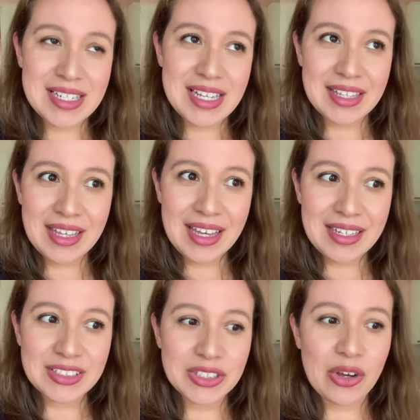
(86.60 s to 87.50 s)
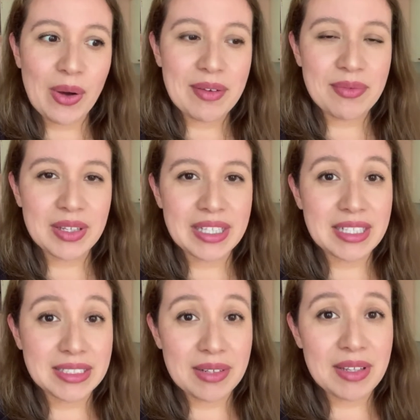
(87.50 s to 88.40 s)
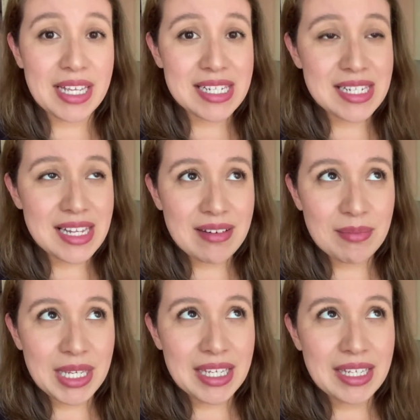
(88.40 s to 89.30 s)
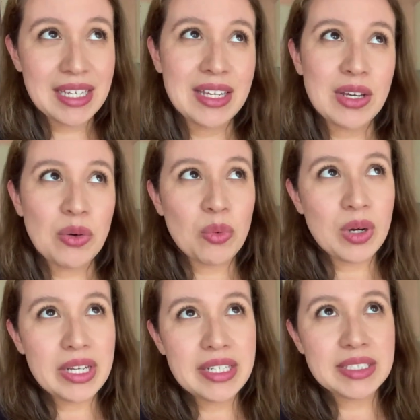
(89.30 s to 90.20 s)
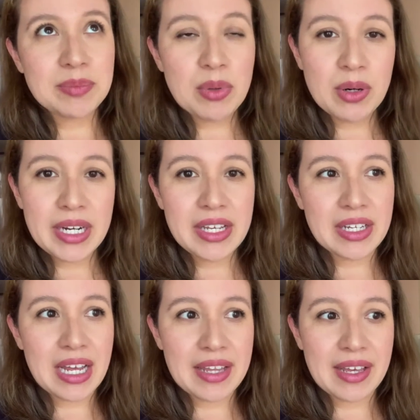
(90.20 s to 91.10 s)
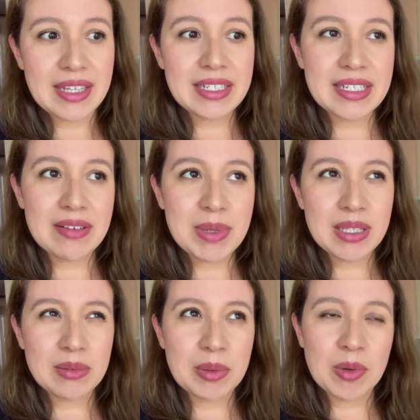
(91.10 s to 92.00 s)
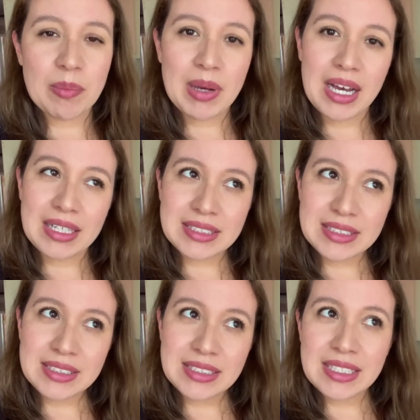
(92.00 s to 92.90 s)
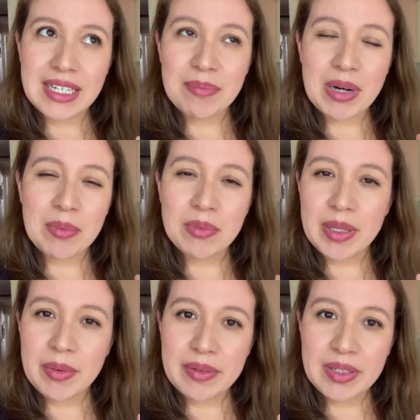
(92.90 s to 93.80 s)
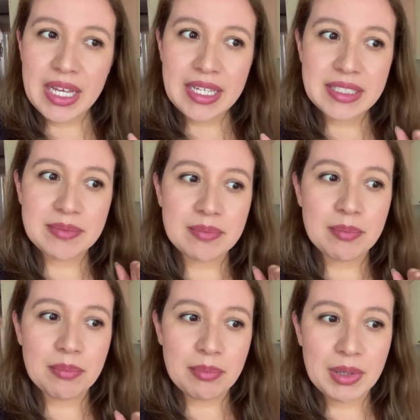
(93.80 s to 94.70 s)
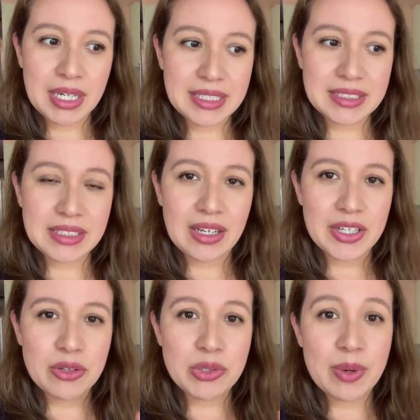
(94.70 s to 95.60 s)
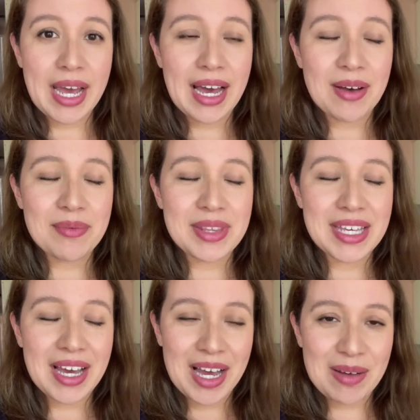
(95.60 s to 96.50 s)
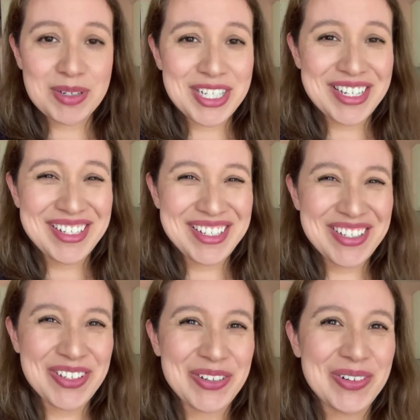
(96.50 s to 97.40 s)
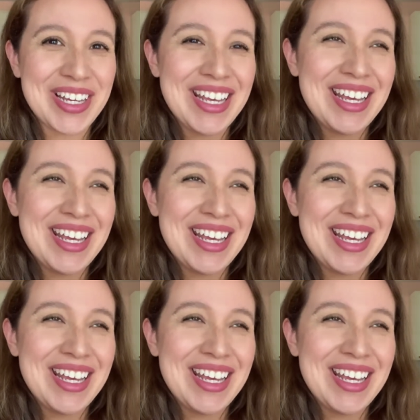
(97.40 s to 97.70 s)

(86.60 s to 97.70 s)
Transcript: things like that. So I feel like the stuff that they sent me was pretty good on that. They did give me a little bit more pastas than I probably would have liked, but uh, you do have the option to